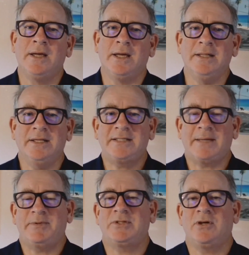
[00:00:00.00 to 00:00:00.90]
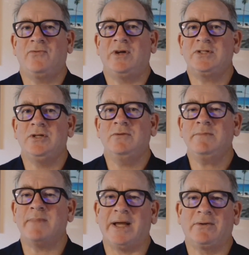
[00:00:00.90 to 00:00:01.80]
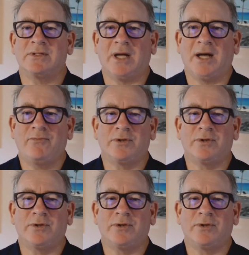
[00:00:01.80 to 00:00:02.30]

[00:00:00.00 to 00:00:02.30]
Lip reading: In this episode of What's New with Microsoft,